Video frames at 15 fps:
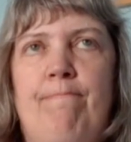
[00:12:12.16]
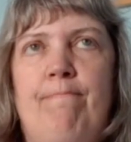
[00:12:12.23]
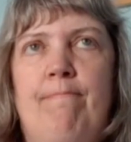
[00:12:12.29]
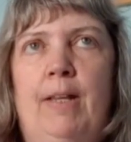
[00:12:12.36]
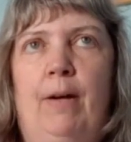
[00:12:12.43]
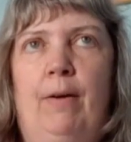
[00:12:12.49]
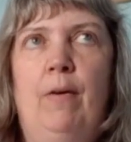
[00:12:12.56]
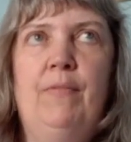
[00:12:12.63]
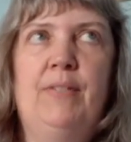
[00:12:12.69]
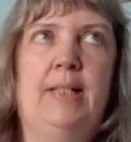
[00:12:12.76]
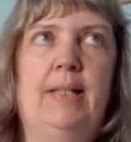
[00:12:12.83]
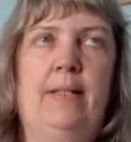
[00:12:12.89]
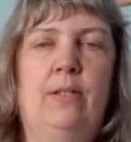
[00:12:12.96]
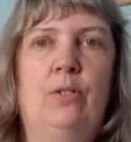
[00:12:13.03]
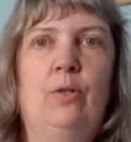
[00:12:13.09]
Now,
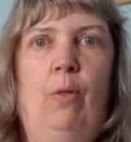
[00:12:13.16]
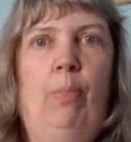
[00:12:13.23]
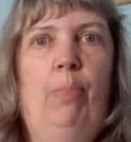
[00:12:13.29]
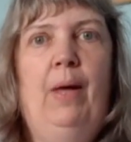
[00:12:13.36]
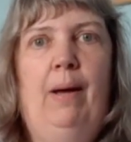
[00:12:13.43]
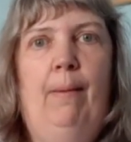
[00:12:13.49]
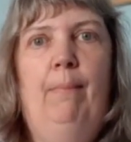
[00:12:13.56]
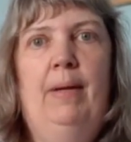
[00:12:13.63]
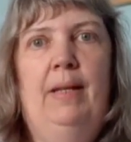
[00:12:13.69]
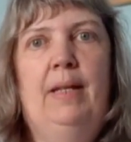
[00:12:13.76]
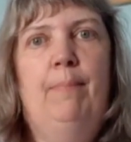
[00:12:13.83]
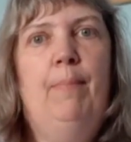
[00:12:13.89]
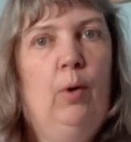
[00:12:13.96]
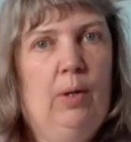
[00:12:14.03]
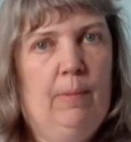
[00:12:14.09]
obviously there's not that many
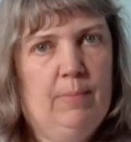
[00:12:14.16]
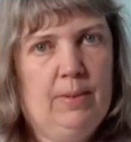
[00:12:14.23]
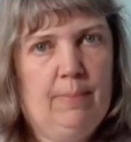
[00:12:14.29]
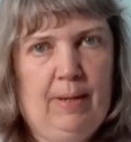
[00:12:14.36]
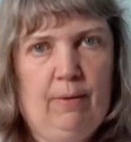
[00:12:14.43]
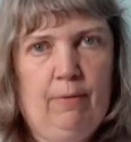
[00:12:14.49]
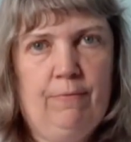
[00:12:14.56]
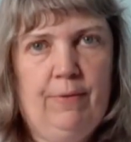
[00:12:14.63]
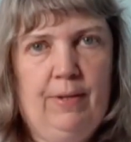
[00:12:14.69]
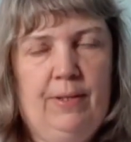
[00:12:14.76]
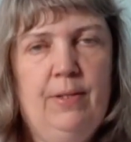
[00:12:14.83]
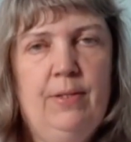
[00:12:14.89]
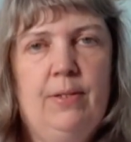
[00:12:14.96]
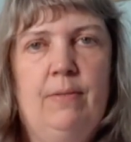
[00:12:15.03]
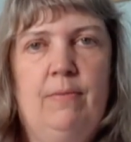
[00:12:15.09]
poems about
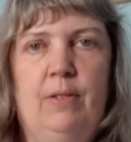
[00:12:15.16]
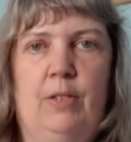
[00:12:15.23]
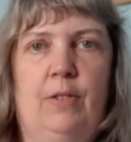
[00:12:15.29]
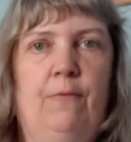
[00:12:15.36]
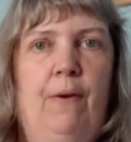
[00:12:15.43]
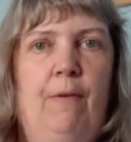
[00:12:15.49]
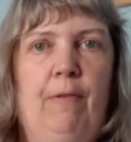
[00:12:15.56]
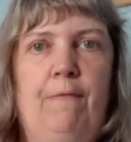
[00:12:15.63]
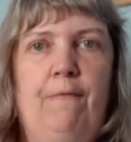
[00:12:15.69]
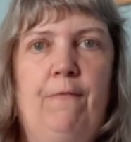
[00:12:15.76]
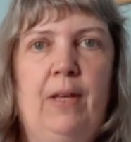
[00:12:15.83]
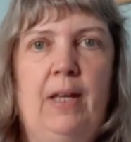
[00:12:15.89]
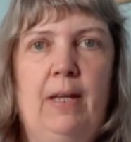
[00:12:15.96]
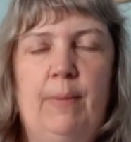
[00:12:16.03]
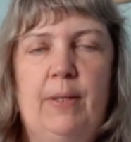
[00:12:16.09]
feathers. There's the very
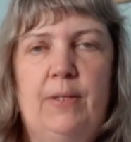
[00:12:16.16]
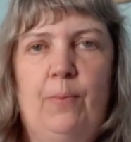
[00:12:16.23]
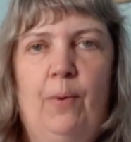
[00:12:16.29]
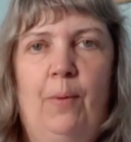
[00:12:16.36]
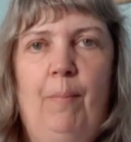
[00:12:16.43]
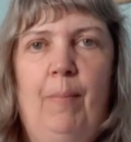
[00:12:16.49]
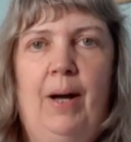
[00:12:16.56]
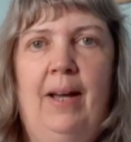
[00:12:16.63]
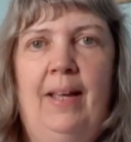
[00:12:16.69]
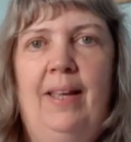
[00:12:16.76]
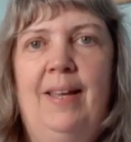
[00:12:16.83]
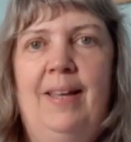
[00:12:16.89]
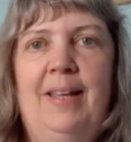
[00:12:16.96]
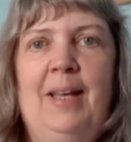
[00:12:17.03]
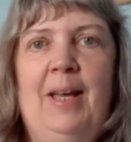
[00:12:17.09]
famous one by
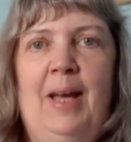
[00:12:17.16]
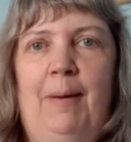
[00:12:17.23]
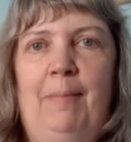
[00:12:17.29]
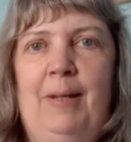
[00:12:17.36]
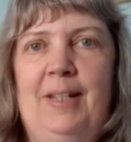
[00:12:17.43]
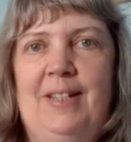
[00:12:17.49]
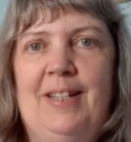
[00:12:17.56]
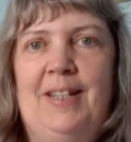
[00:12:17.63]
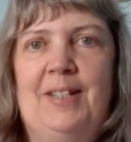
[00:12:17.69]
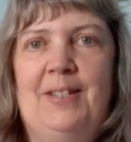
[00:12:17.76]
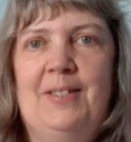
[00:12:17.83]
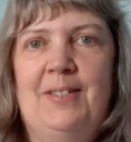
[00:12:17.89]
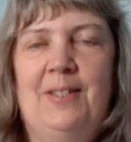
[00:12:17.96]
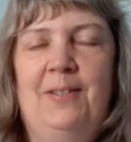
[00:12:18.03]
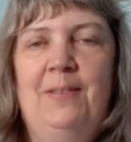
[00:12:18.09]
Emily
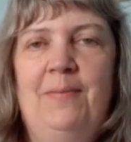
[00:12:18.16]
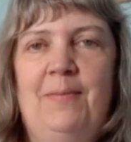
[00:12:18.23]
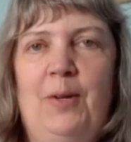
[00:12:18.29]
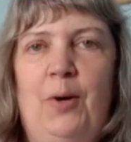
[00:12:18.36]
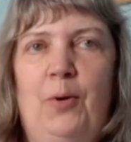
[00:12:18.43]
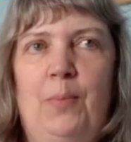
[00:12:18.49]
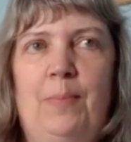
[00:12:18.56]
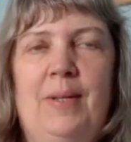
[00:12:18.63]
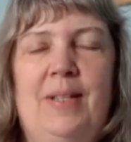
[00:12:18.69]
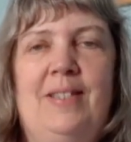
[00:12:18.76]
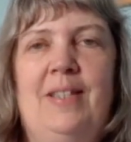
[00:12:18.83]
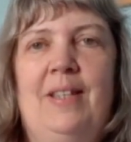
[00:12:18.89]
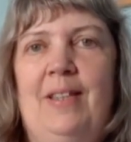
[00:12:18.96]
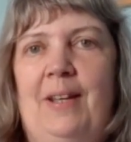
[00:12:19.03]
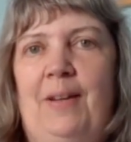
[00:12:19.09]
Dickinson, Hope is
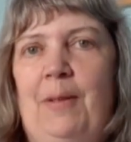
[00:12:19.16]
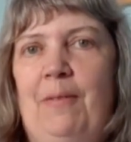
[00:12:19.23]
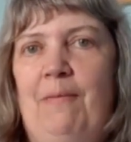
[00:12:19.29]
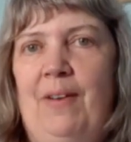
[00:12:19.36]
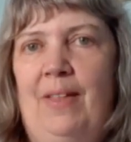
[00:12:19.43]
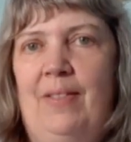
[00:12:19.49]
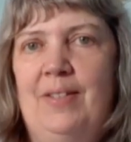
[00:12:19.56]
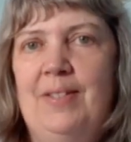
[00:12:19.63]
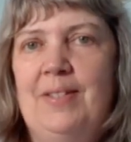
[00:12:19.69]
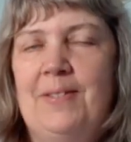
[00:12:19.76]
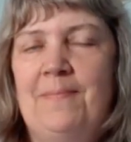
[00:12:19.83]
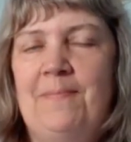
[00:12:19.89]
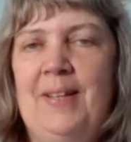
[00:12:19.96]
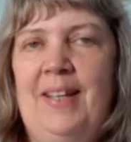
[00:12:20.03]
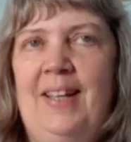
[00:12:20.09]
the Thing with Feathers.
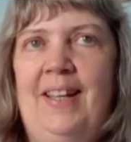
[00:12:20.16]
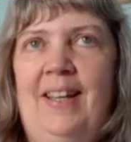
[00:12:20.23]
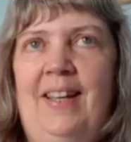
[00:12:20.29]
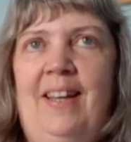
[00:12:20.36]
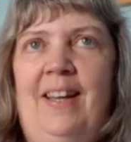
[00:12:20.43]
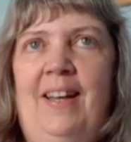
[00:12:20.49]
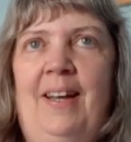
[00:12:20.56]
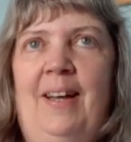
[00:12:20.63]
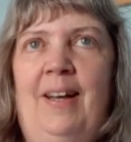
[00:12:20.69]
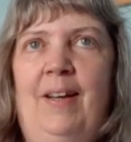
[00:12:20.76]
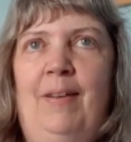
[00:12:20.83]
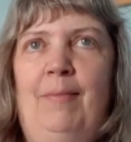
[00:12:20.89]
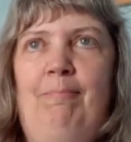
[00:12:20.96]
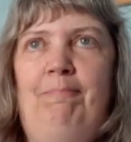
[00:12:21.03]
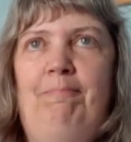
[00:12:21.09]

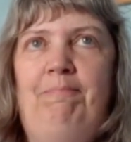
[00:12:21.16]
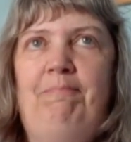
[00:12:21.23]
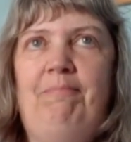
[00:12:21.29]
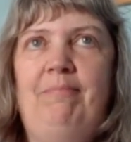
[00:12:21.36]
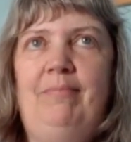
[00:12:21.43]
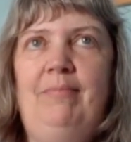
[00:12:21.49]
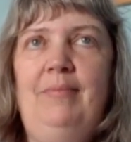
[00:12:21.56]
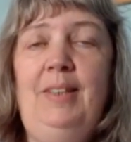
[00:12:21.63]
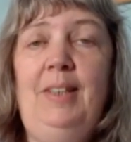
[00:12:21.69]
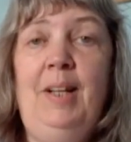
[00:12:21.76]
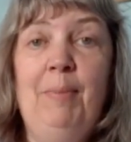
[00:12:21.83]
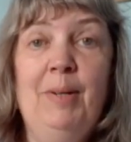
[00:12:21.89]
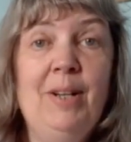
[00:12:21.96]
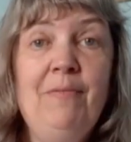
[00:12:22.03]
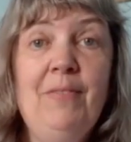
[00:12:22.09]

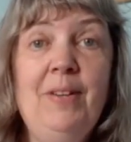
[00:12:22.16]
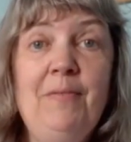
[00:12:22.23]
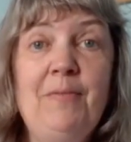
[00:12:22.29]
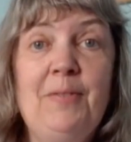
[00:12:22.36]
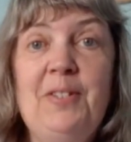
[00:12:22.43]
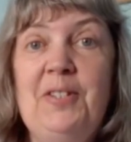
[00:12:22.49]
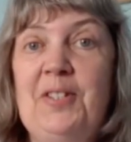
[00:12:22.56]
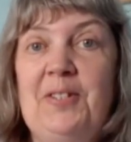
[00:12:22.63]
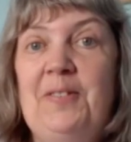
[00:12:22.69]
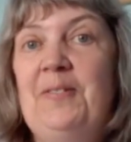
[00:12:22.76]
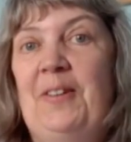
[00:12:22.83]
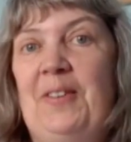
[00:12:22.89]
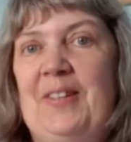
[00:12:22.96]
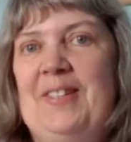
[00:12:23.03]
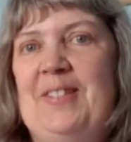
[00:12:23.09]
But I found one or two
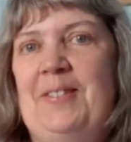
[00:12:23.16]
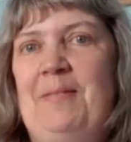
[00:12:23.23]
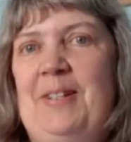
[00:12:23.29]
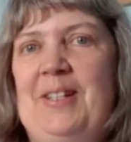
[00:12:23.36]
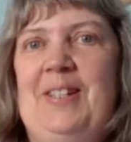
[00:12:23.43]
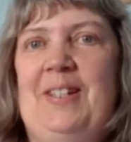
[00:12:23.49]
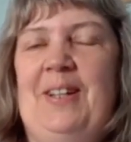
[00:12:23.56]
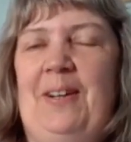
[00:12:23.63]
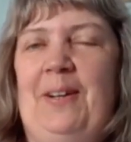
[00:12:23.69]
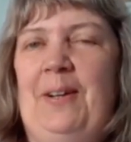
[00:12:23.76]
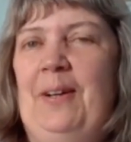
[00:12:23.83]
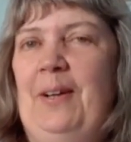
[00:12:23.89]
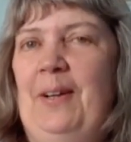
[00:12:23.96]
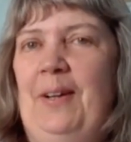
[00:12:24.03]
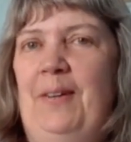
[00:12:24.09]
others which
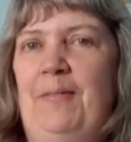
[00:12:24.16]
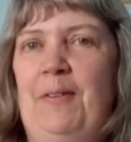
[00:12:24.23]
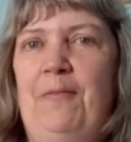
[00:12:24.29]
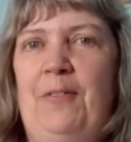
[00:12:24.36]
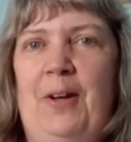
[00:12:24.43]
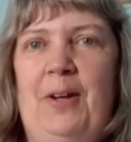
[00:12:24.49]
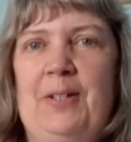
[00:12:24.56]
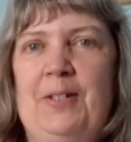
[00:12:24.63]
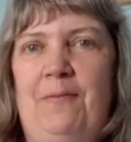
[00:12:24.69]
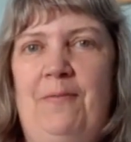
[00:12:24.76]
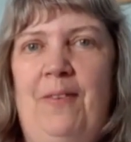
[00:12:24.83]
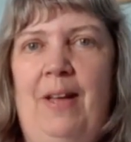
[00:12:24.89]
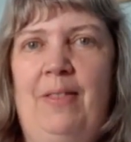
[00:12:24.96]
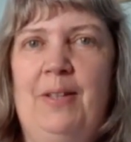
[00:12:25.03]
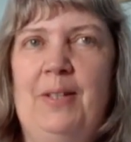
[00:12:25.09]
refer to
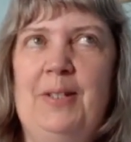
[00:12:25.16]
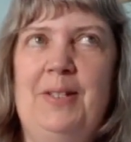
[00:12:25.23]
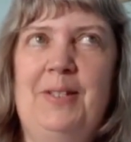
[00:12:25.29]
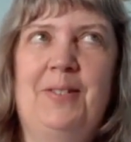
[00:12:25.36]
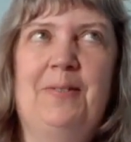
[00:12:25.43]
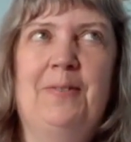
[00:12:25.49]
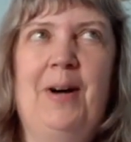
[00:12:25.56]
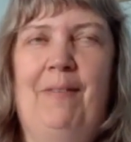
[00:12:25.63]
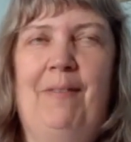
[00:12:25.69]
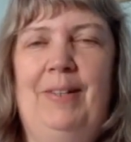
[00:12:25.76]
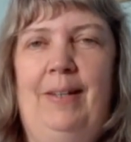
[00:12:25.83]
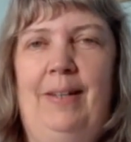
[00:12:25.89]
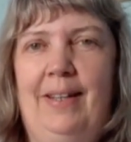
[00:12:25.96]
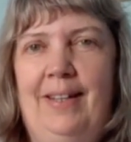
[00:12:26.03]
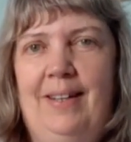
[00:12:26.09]
feathers or have a
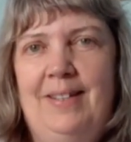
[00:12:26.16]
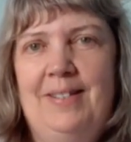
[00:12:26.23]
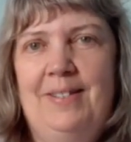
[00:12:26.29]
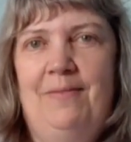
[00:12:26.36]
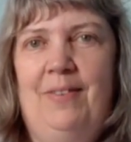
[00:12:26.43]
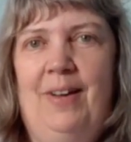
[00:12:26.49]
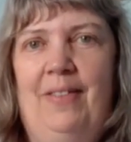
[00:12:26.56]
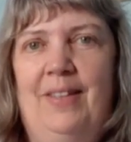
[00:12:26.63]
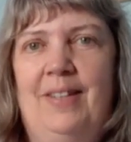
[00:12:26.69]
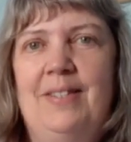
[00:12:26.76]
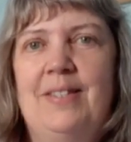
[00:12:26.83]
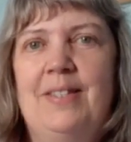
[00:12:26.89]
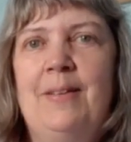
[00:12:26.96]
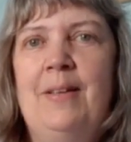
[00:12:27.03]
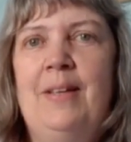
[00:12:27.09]
link to feathers.